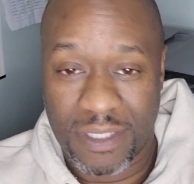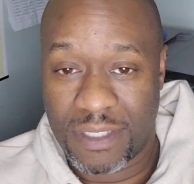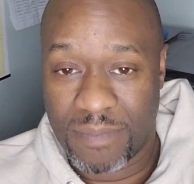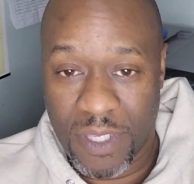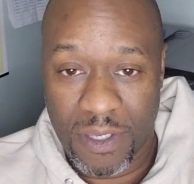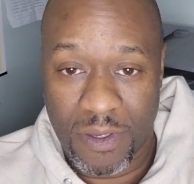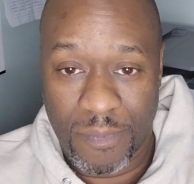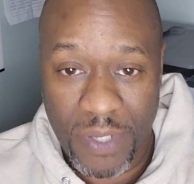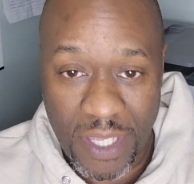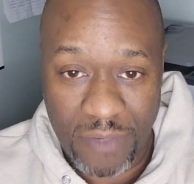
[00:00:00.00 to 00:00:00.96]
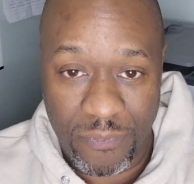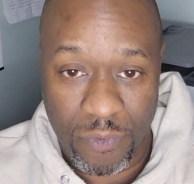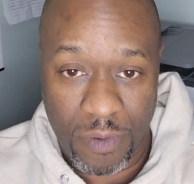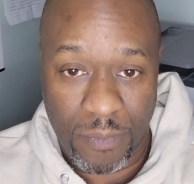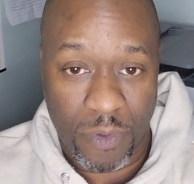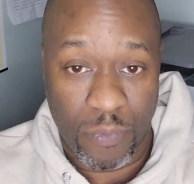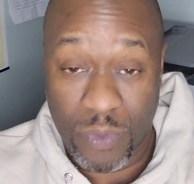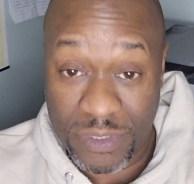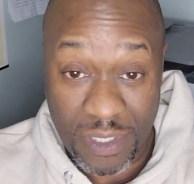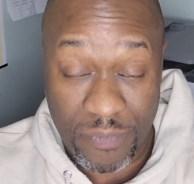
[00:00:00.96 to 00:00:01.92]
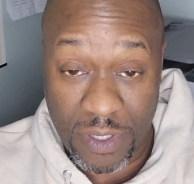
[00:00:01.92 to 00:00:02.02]
email platform or
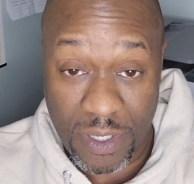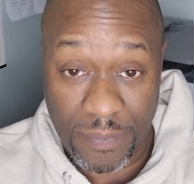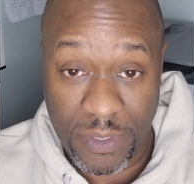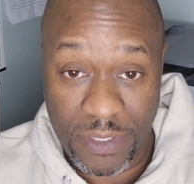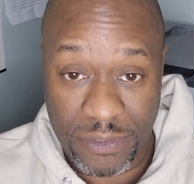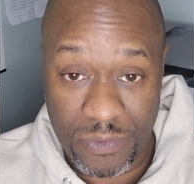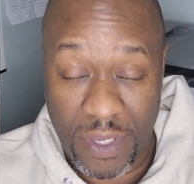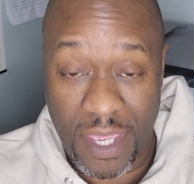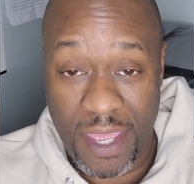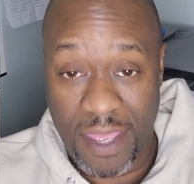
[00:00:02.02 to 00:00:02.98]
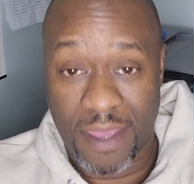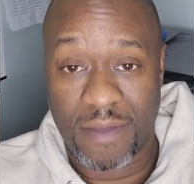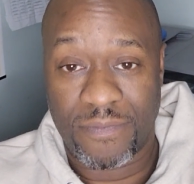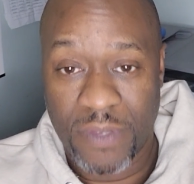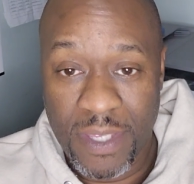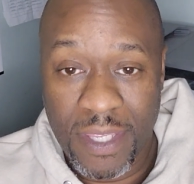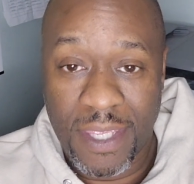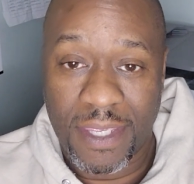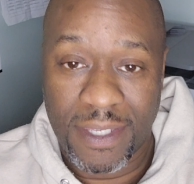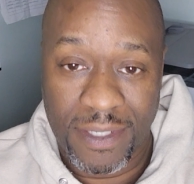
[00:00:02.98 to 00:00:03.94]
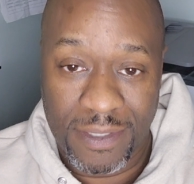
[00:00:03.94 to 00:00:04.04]
whichever company that you have.
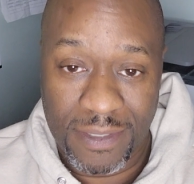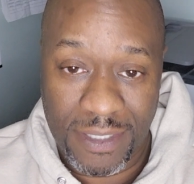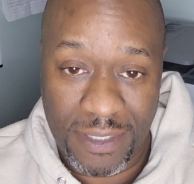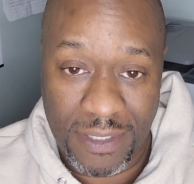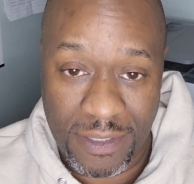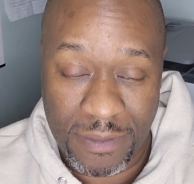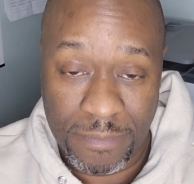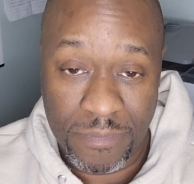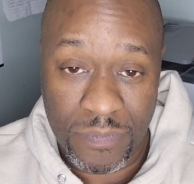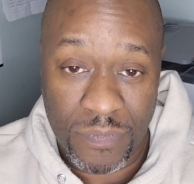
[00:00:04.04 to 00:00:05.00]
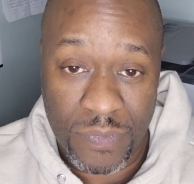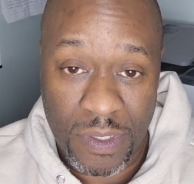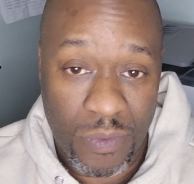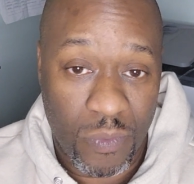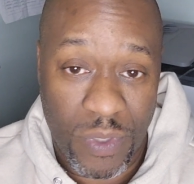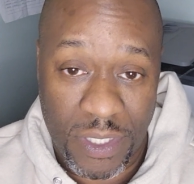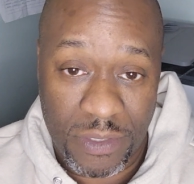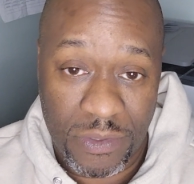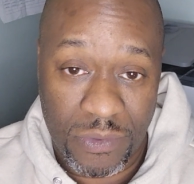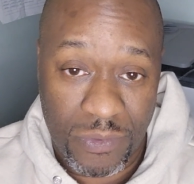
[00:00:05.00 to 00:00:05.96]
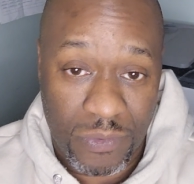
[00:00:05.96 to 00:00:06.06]
And then when
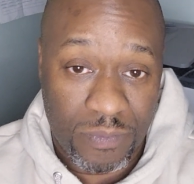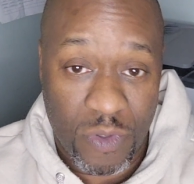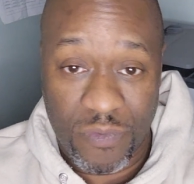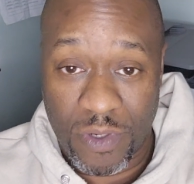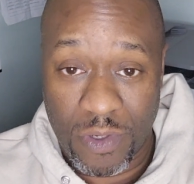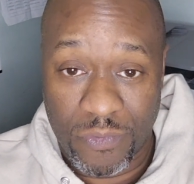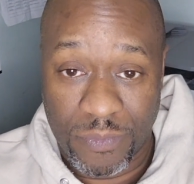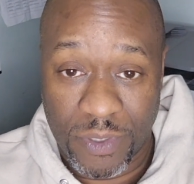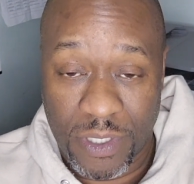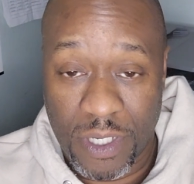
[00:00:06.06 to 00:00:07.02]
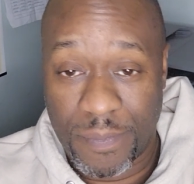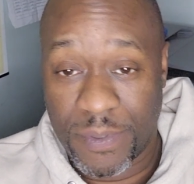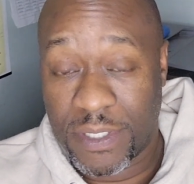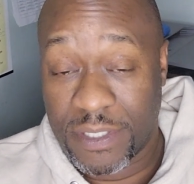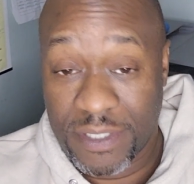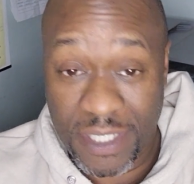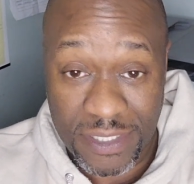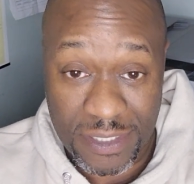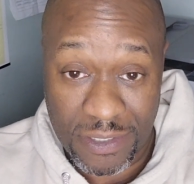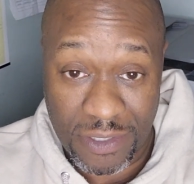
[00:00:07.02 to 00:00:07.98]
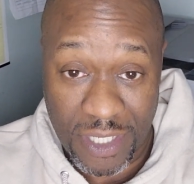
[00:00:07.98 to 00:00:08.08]
you move on from the company, they
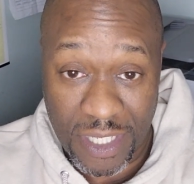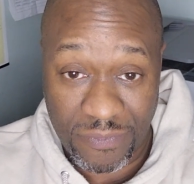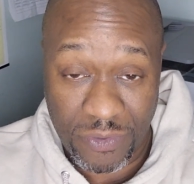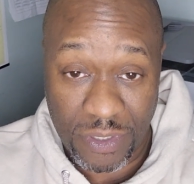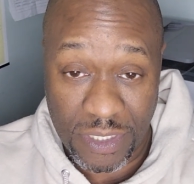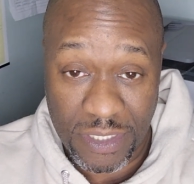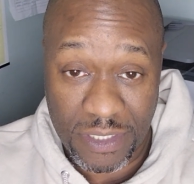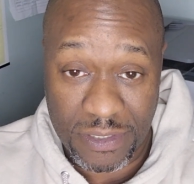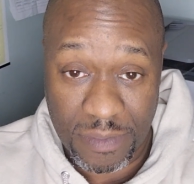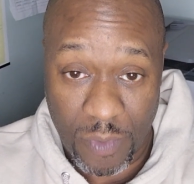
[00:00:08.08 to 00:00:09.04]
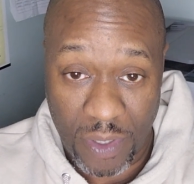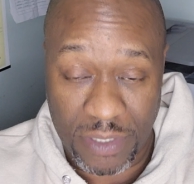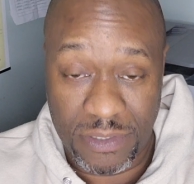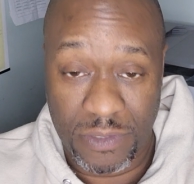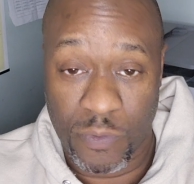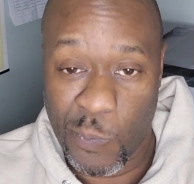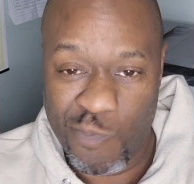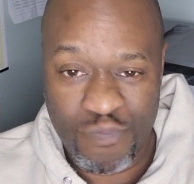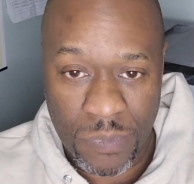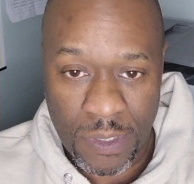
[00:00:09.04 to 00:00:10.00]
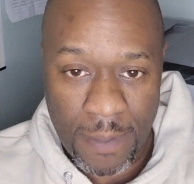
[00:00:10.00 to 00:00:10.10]
still have your leads to market to.
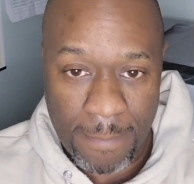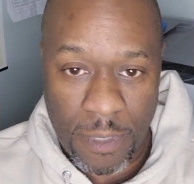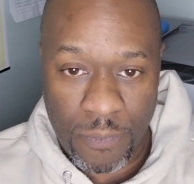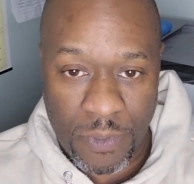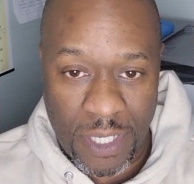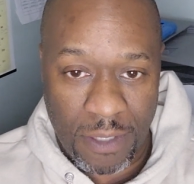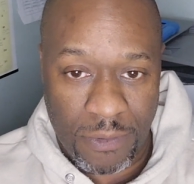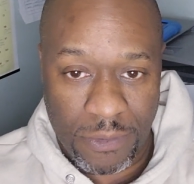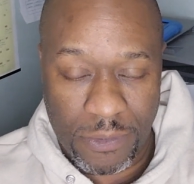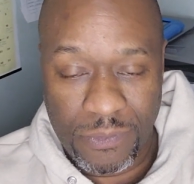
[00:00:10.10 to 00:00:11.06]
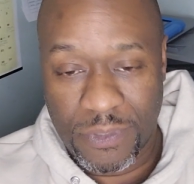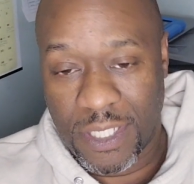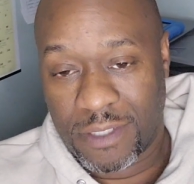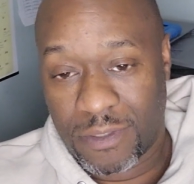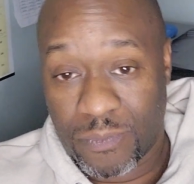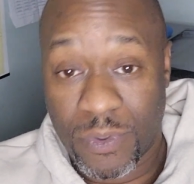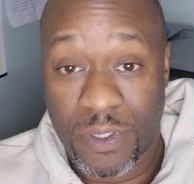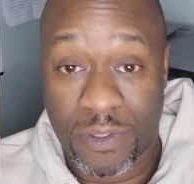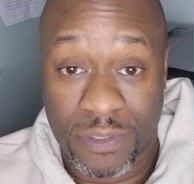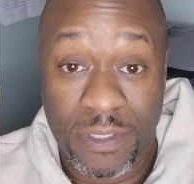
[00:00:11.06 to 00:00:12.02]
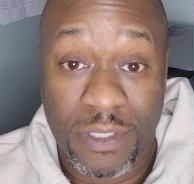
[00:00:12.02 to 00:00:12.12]
But we're not going to do that here. We're
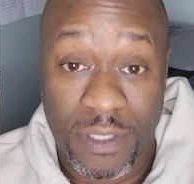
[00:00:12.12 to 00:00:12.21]
going to,